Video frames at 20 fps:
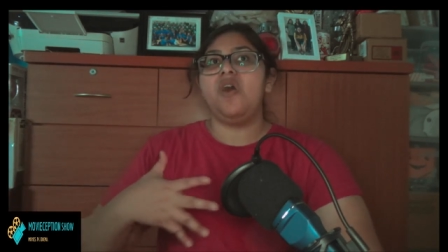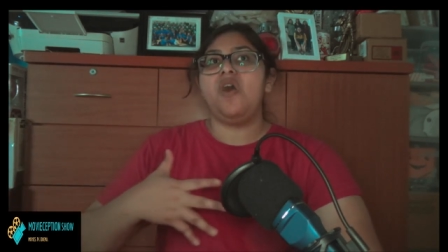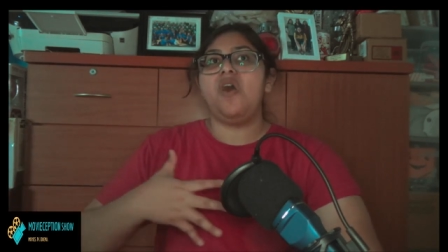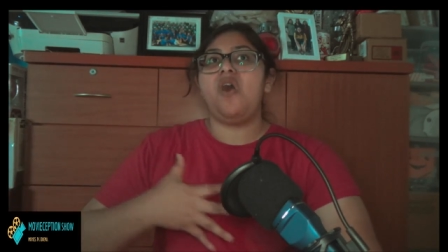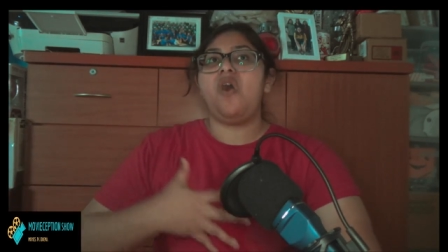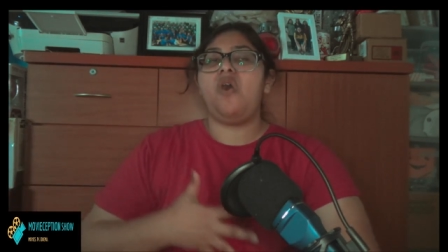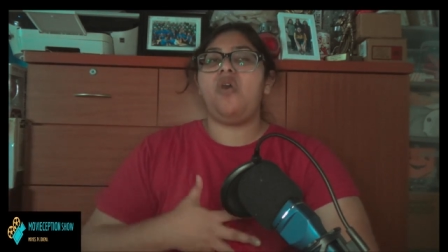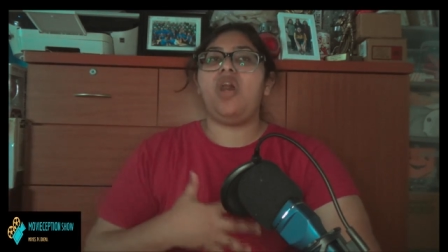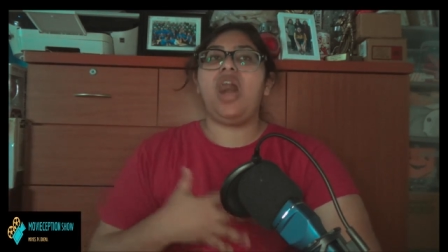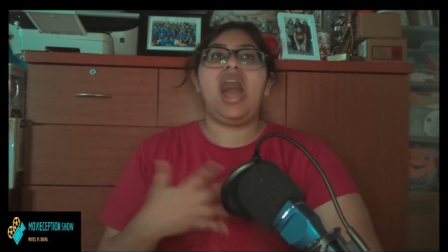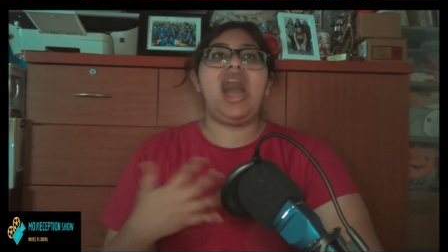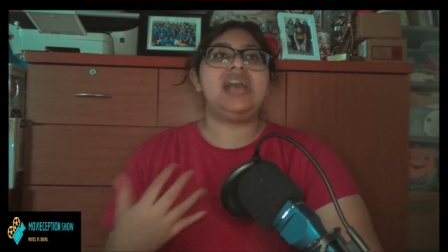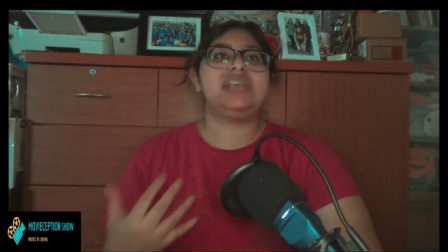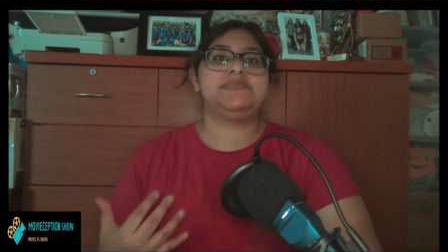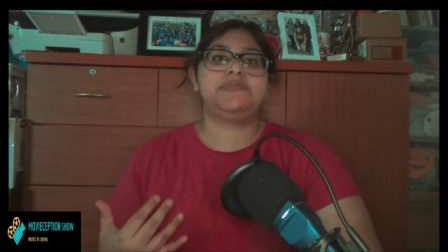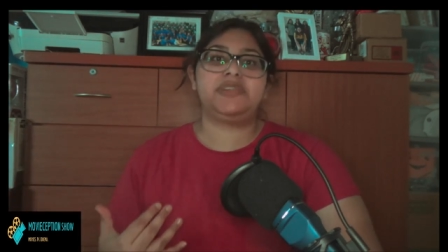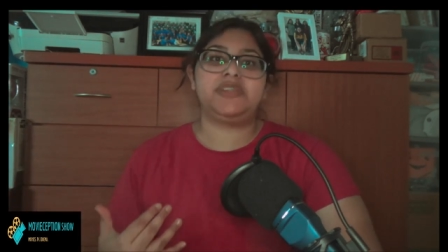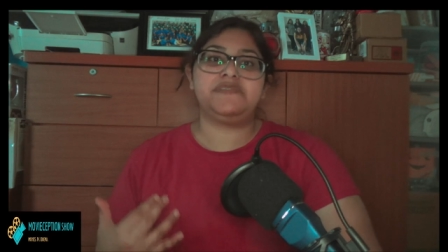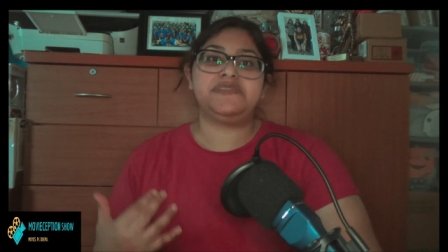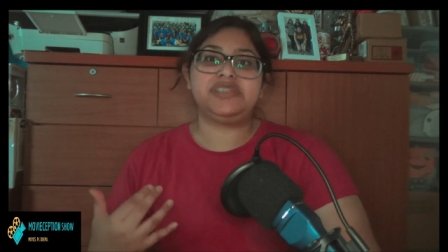whole
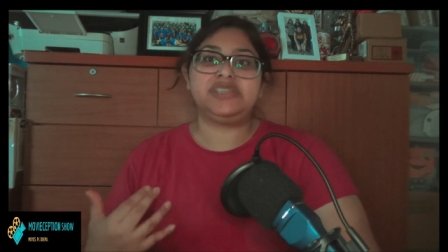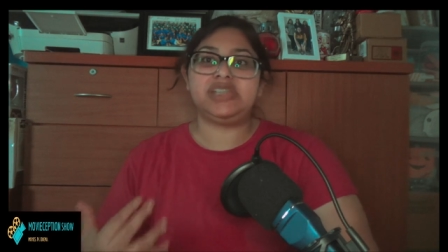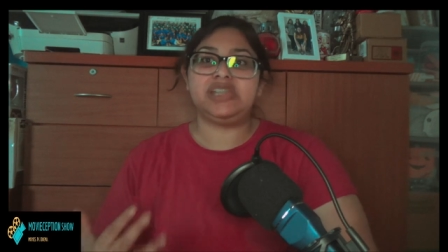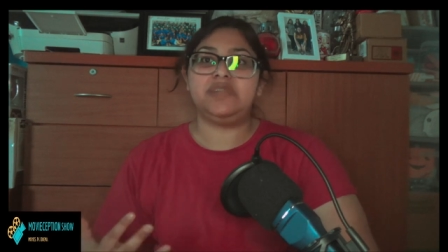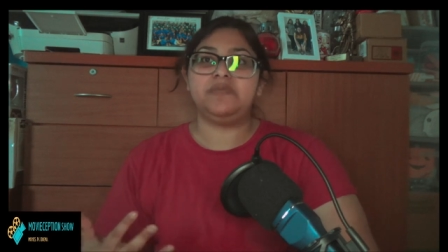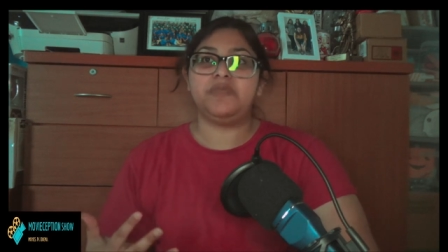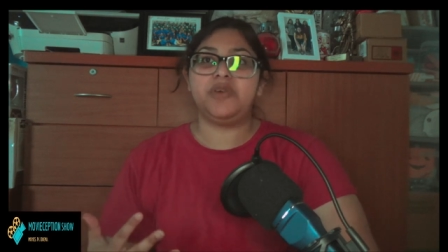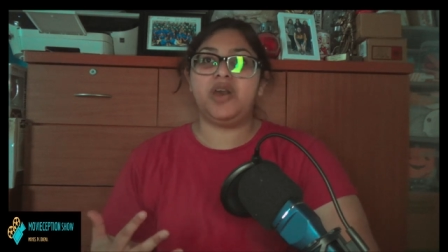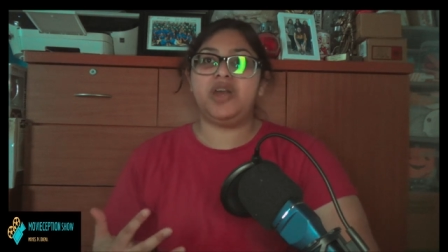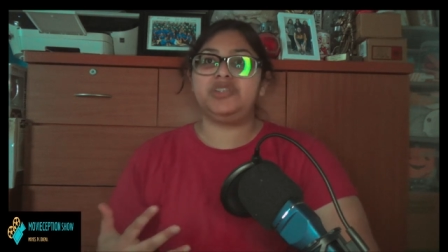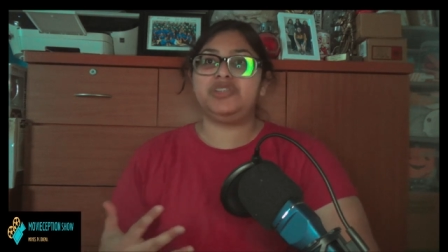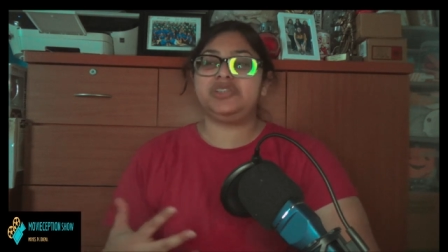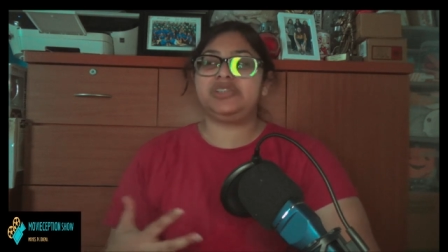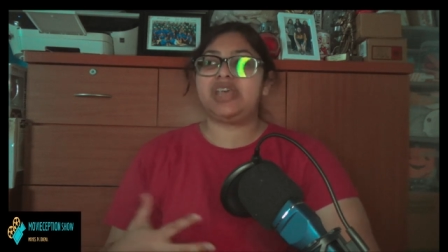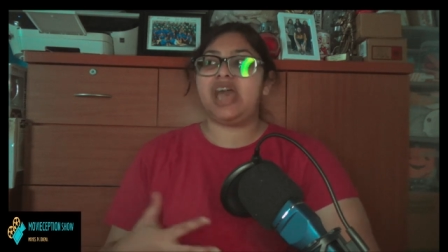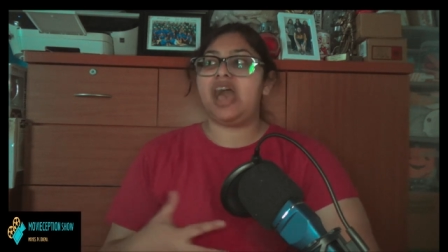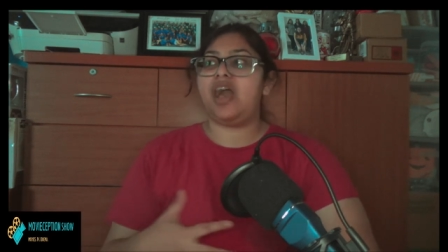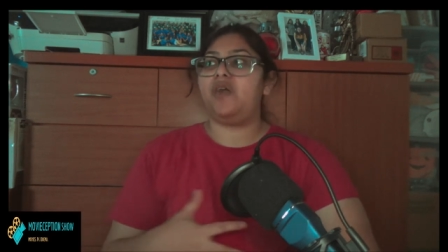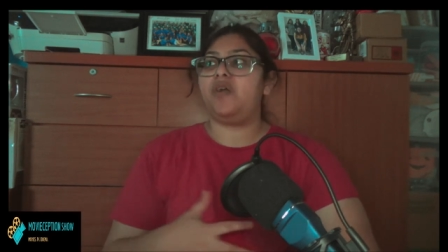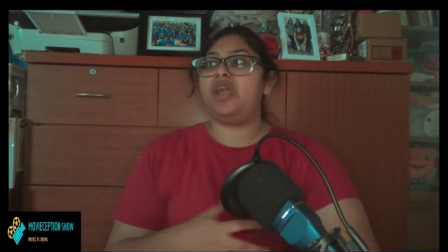aspect of cinema and just
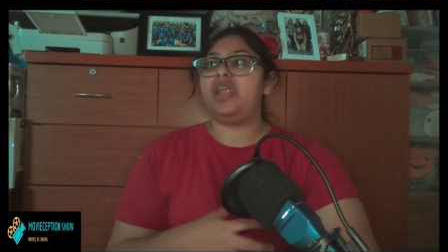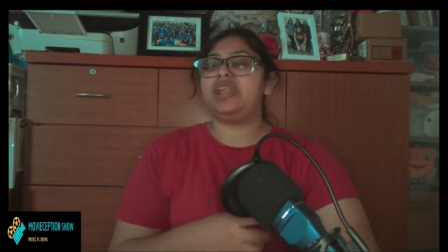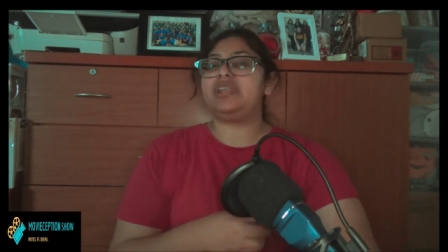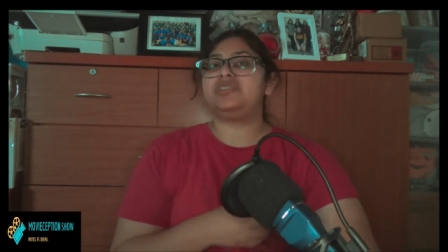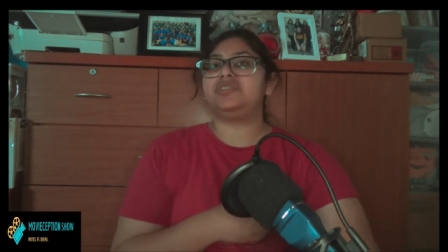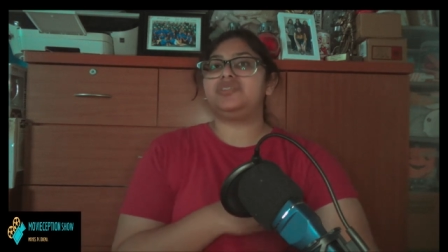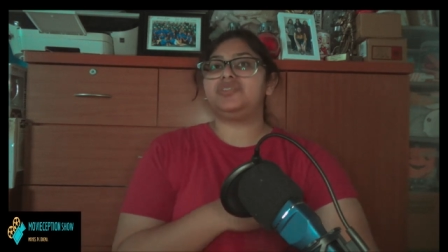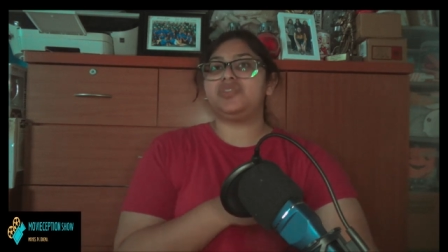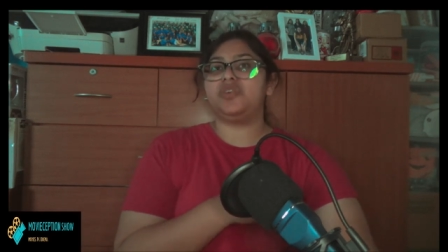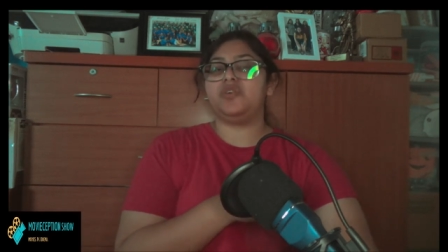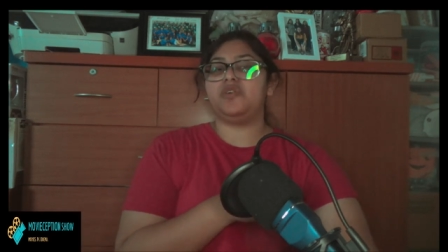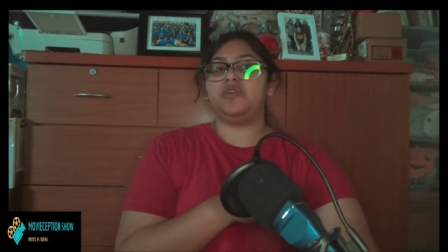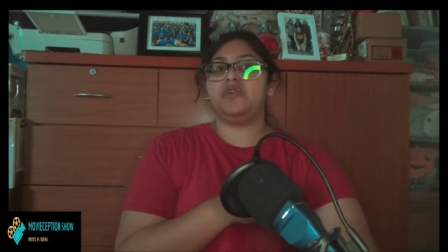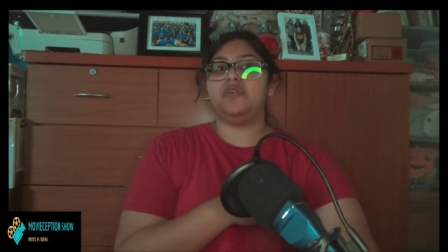how it is so